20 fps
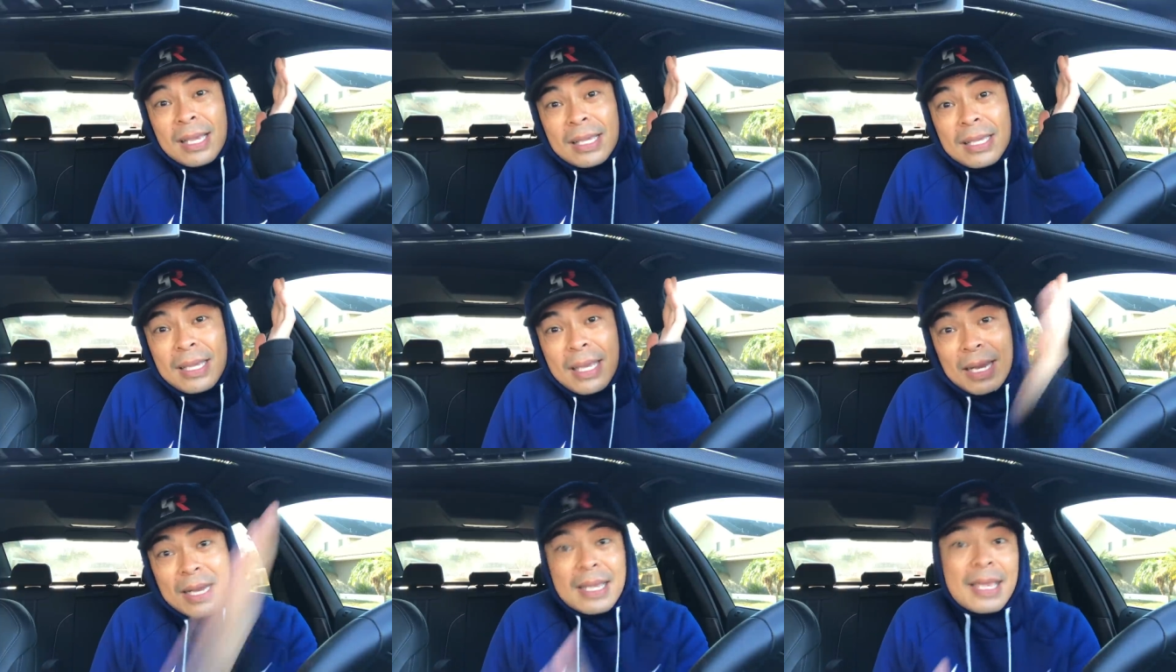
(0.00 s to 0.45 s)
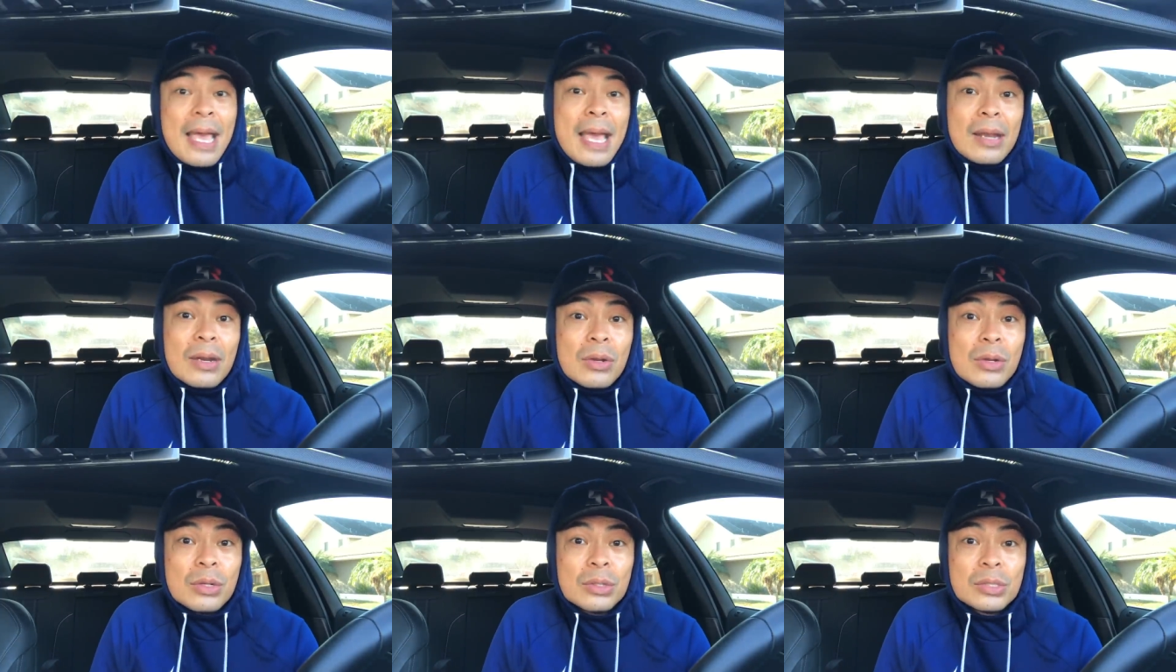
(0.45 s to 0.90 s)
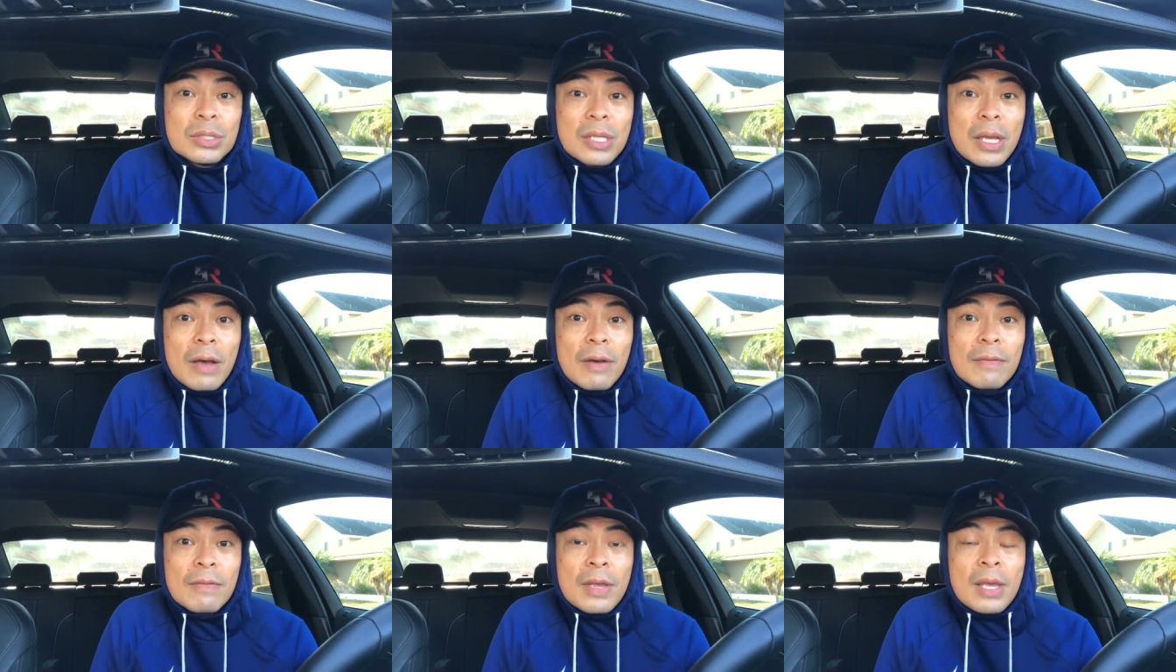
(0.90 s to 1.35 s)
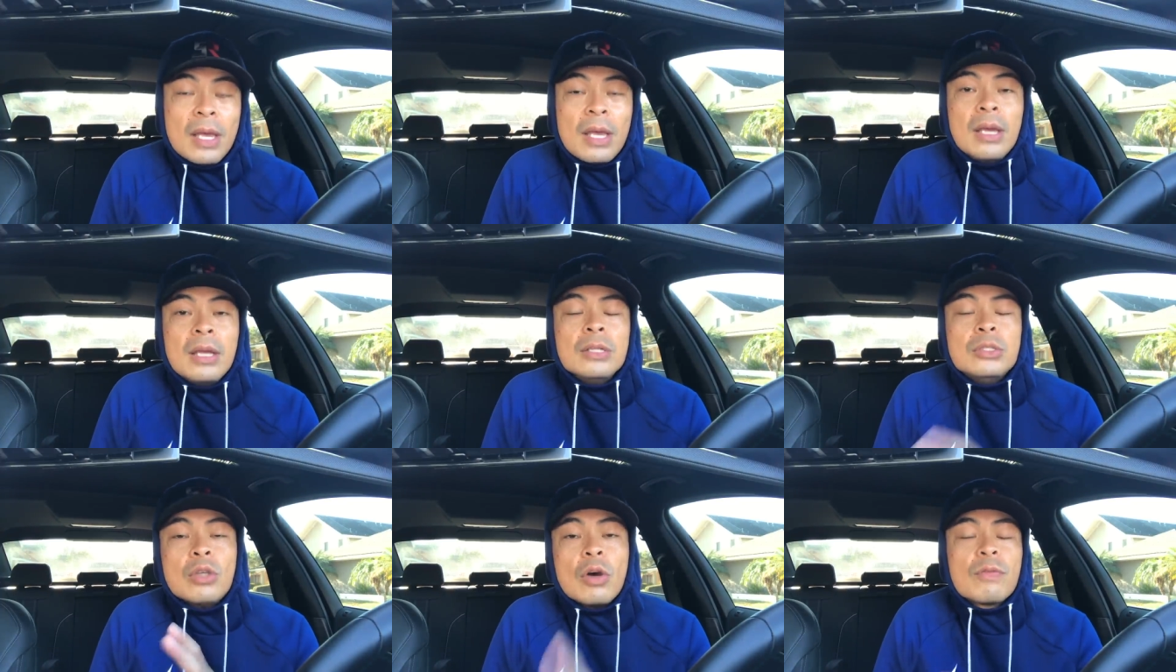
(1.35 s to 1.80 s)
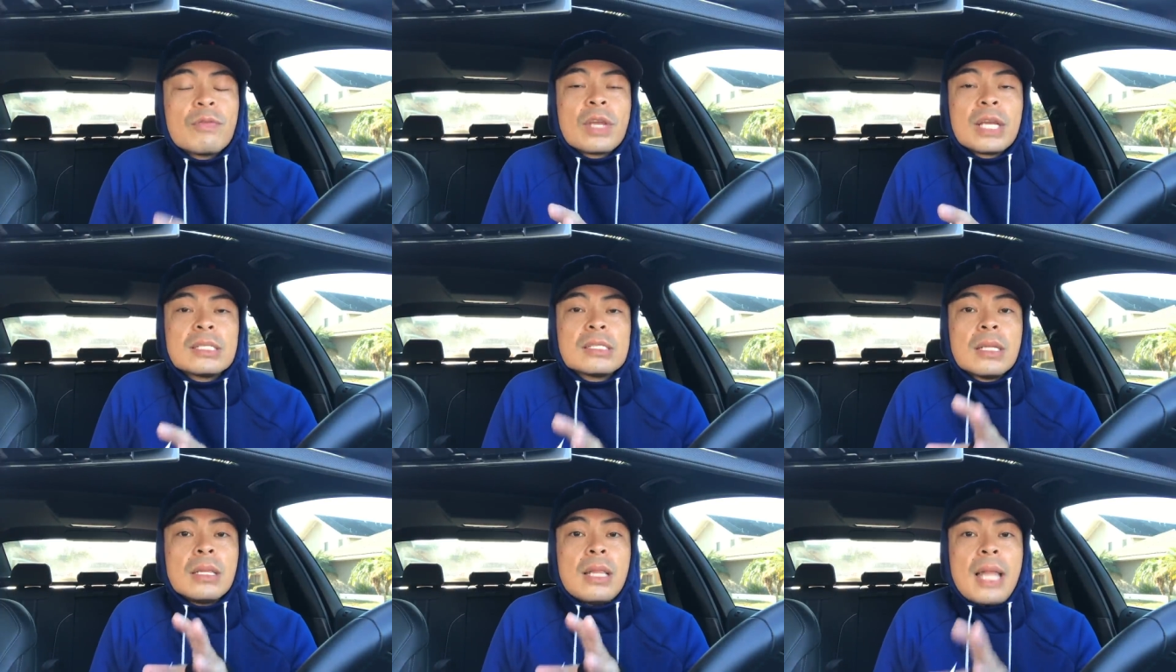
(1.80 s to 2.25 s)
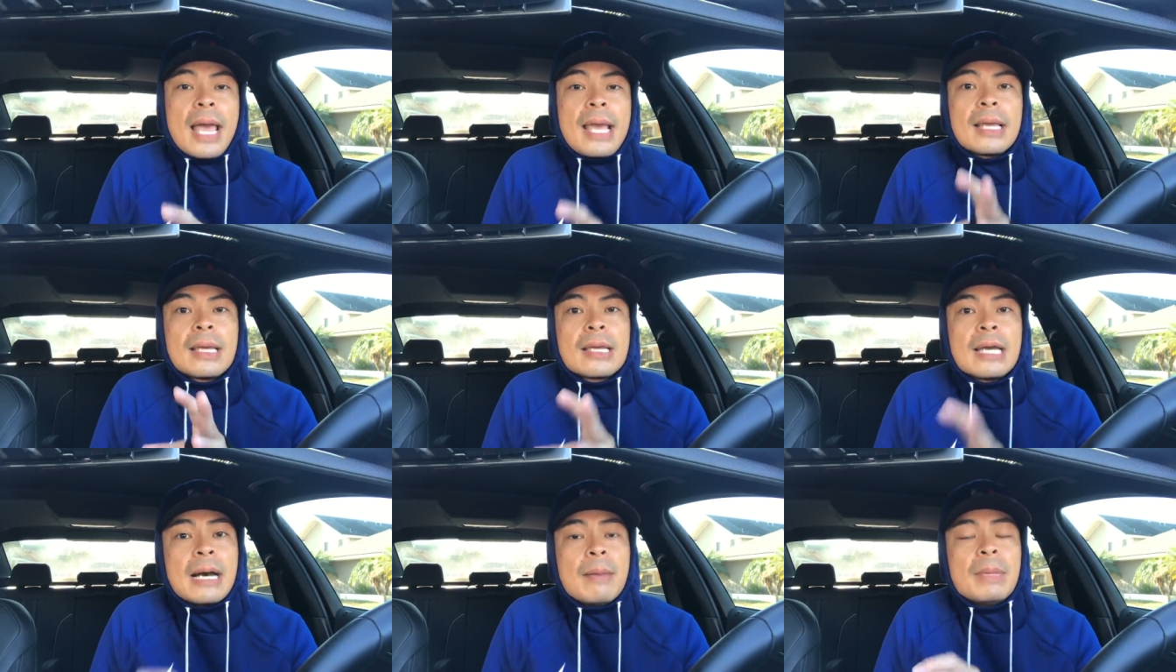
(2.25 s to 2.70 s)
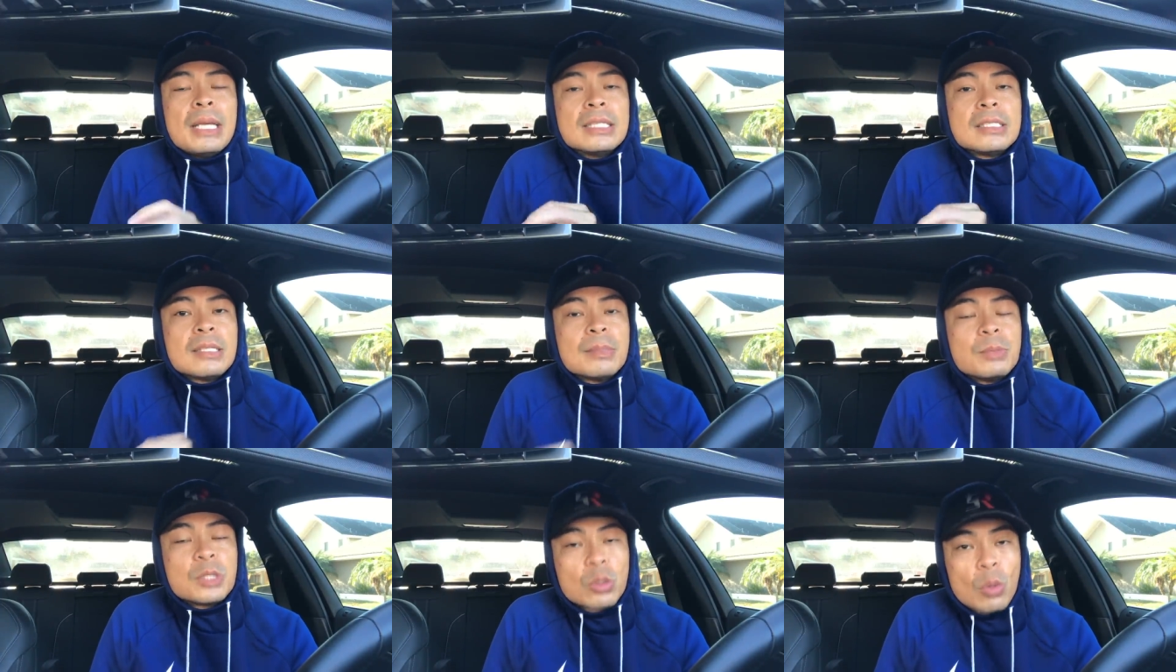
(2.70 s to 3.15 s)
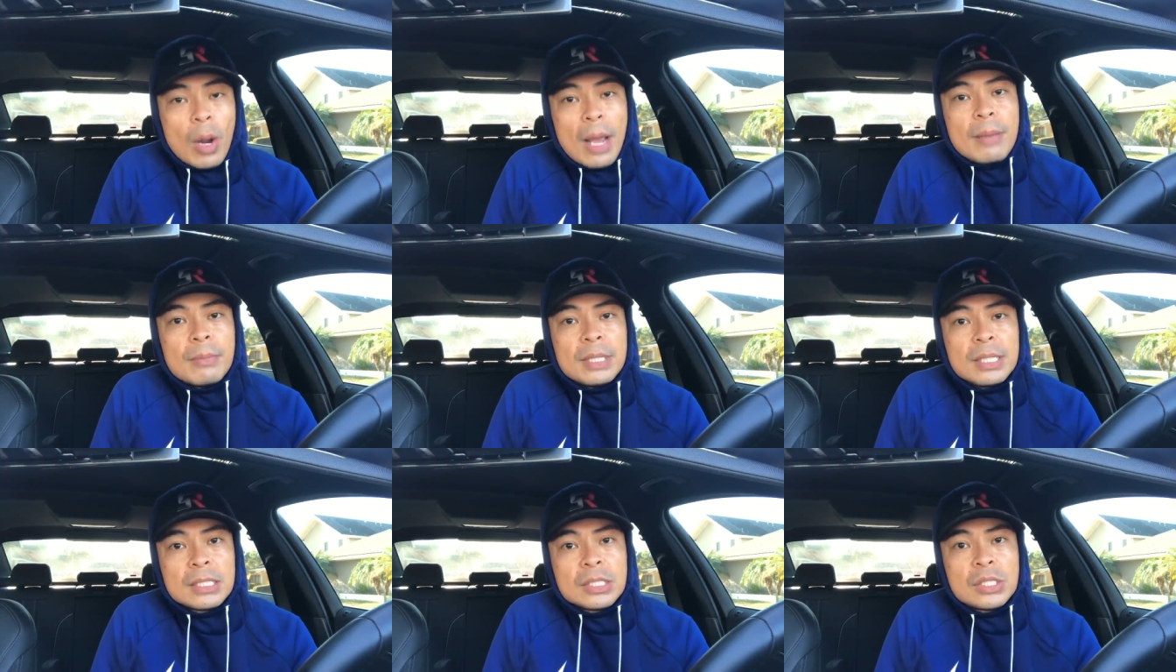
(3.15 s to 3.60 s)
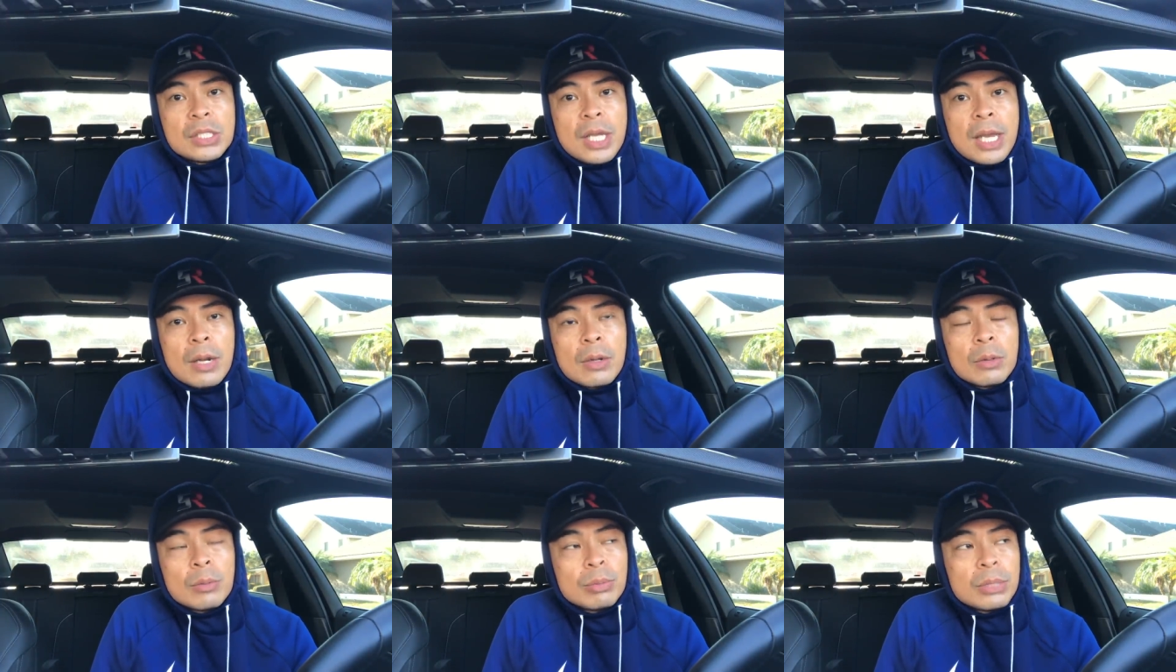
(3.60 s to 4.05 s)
Get a gander yourself. Don't forget to like, comment, and subscribe this channel.